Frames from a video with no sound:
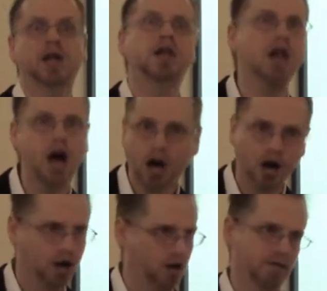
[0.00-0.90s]

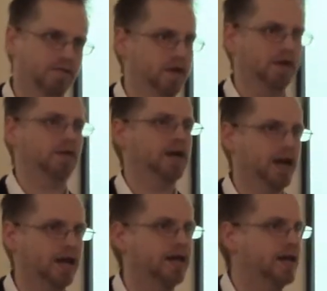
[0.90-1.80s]
love.
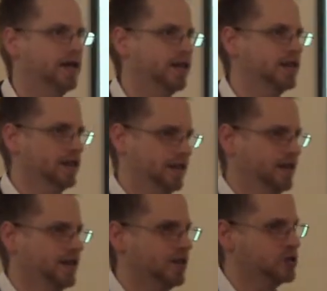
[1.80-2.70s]
Okay?
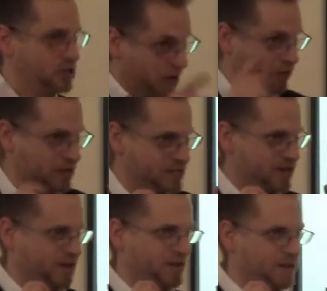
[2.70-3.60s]
There's a difference
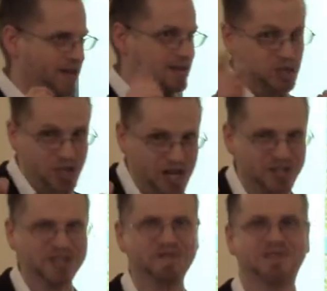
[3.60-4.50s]
there. Okay? Did you
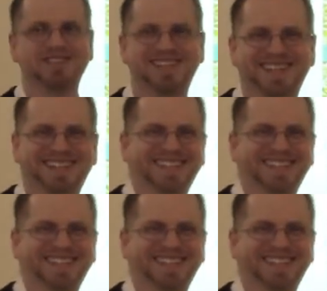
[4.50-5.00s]
catch the difference?